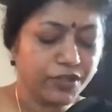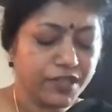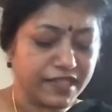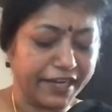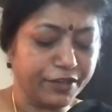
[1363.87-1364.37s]
know
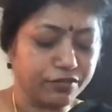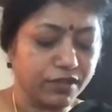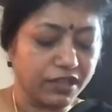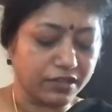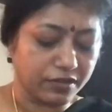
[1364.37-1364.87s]
this kind of
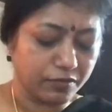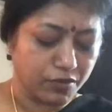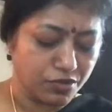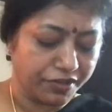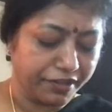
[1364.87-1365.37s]
work
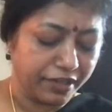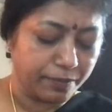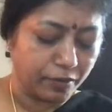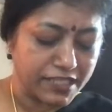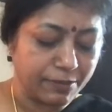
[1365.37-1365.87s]
was not
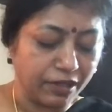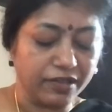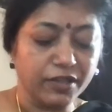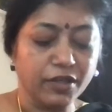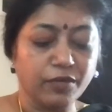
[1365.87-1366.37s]
really possible
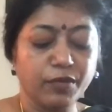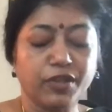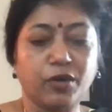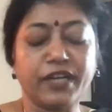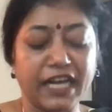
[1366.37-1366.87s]

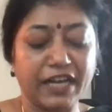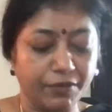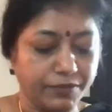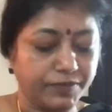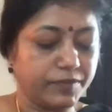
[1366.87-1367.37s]
without
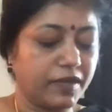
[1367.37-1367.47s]
having